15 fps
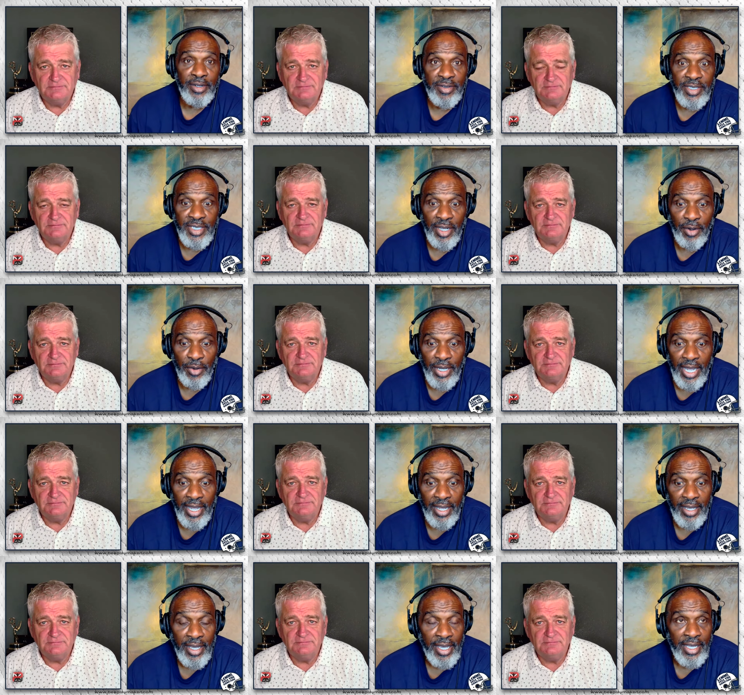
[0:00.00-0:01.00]
Speaker 1: enough to say,
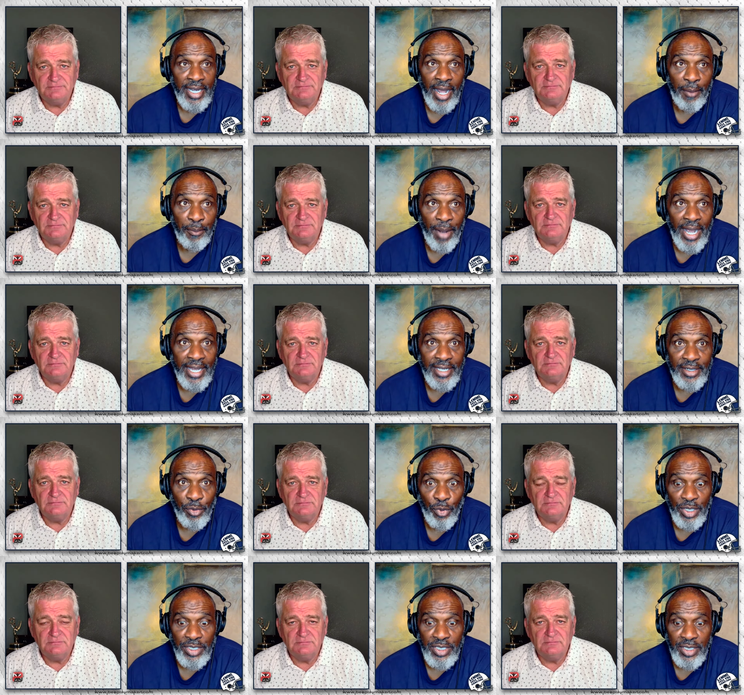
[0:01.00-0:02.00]
okay, that Mike done
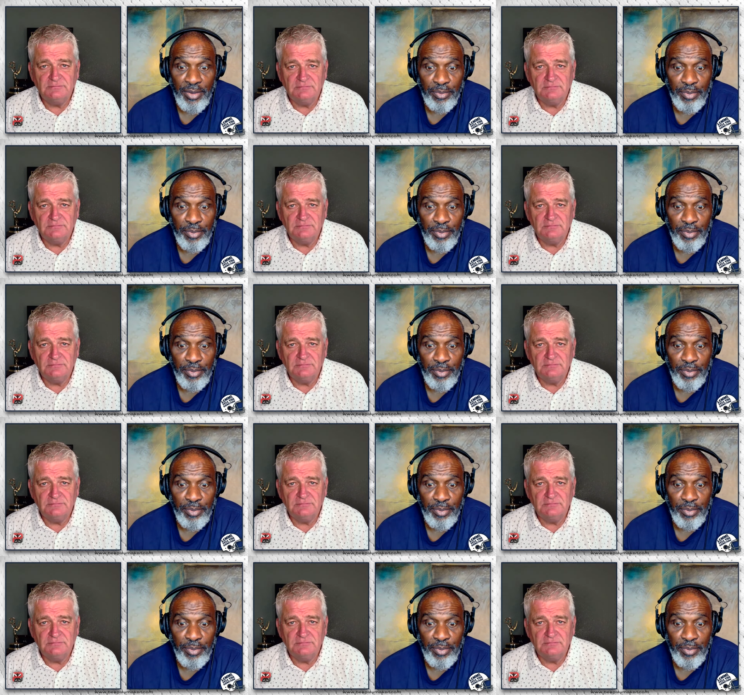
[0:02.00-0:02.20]
went to the